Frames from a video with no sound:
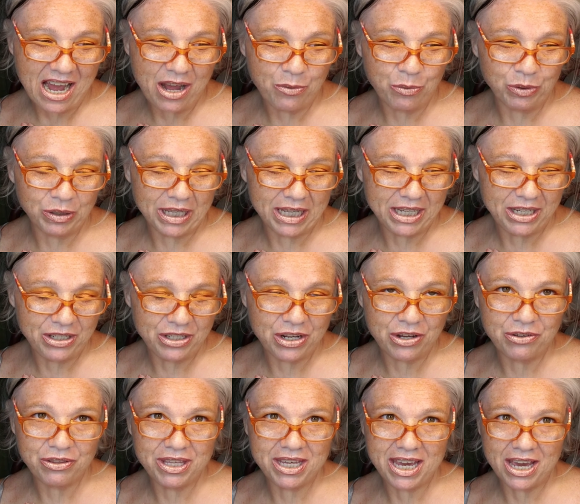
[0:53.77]
I will let you
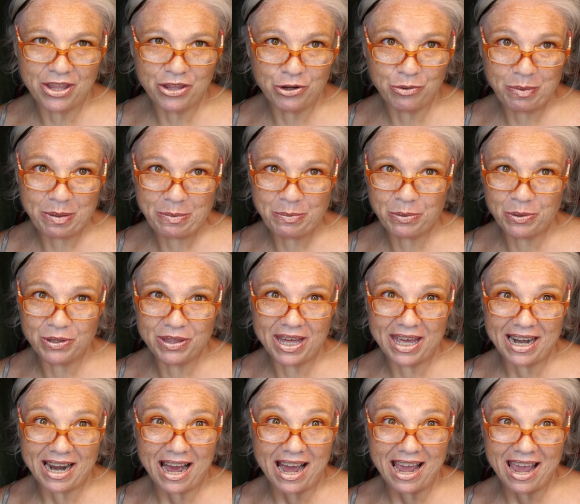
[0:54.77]
know the other people
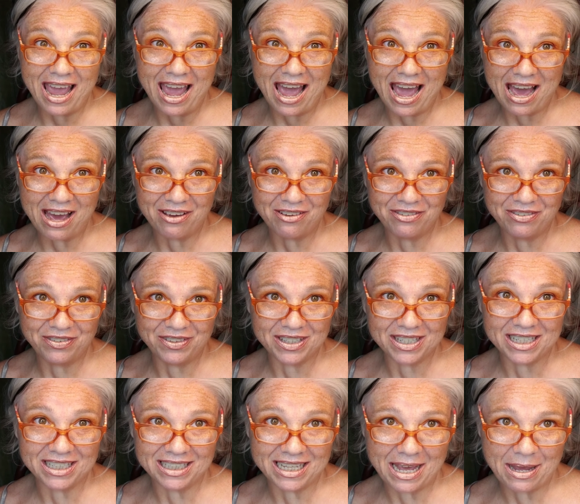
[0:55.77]
that I have
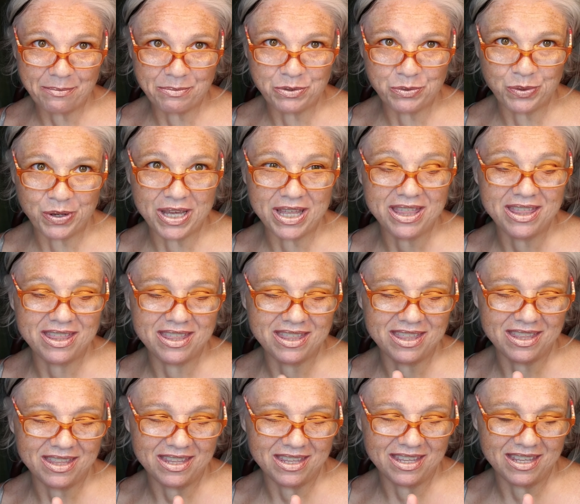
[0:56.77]
collabed with
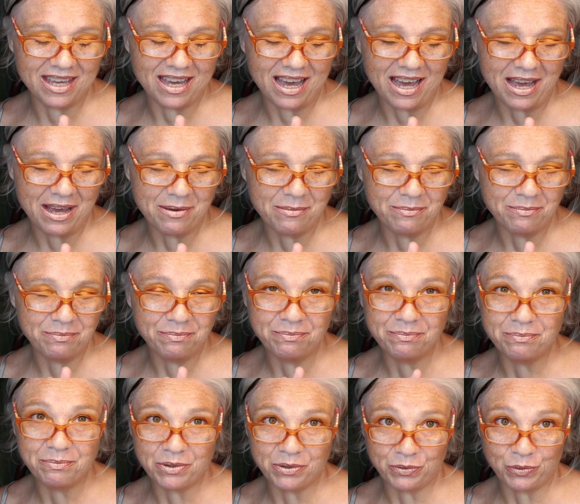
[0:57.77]

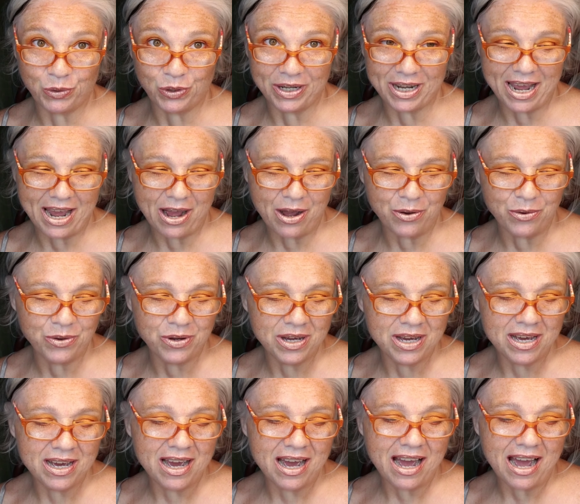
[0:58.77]
before now.
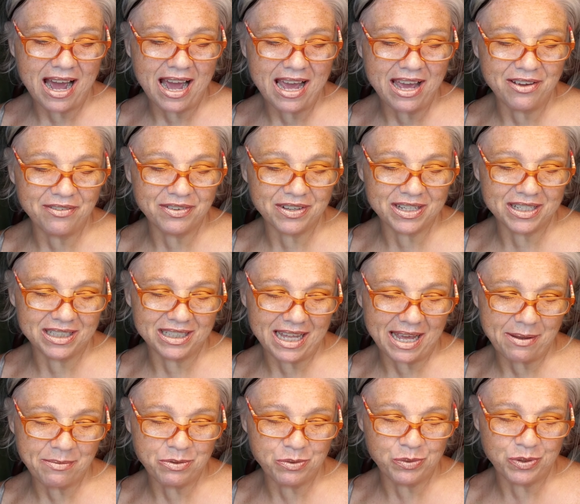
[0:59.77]
I have
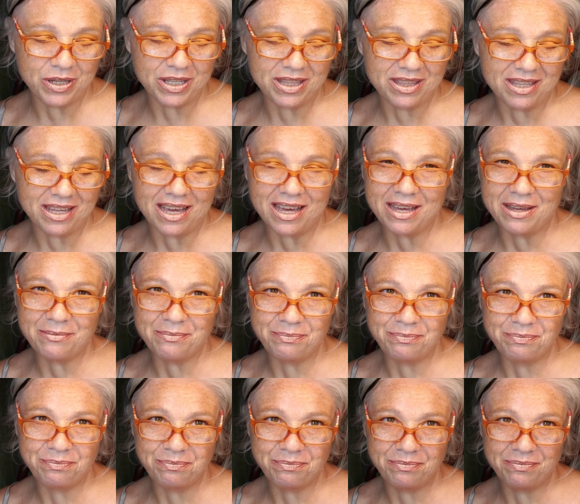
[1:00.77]
collabed with
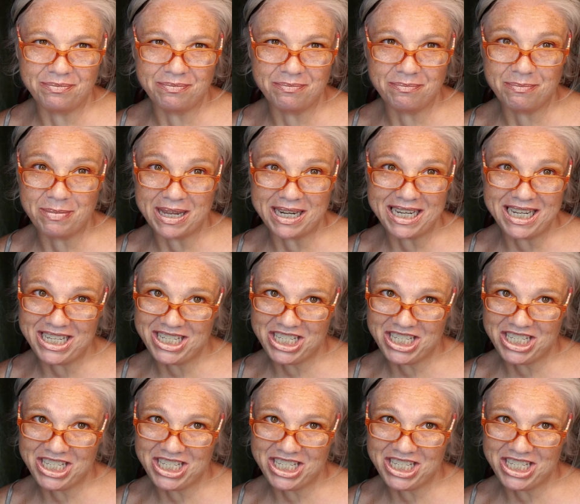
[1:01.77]
Betty